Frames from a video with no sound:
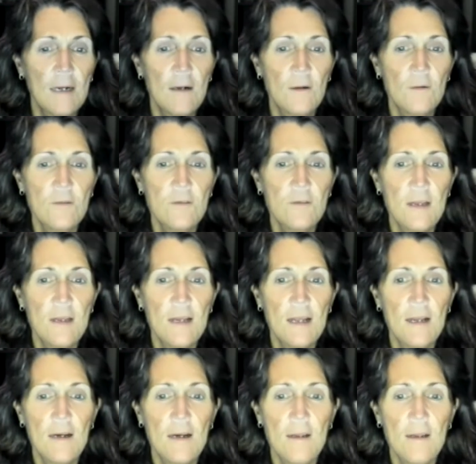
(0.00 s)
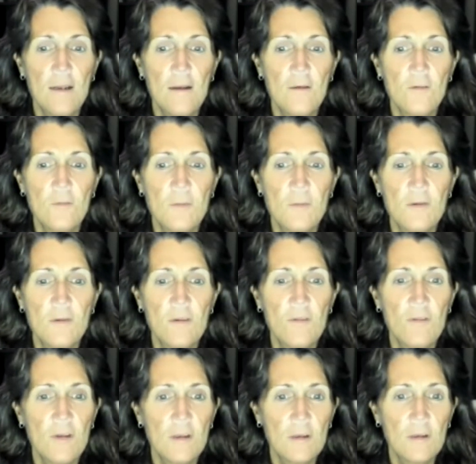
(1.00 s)
I don't see it added in
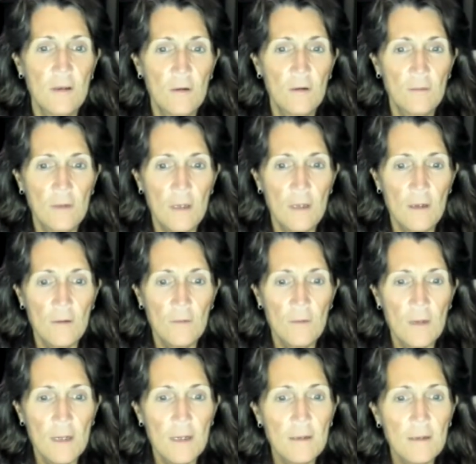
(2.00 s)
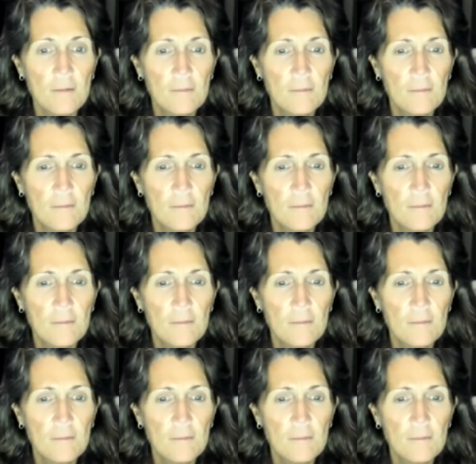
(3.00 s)
specifically on Giggle yet.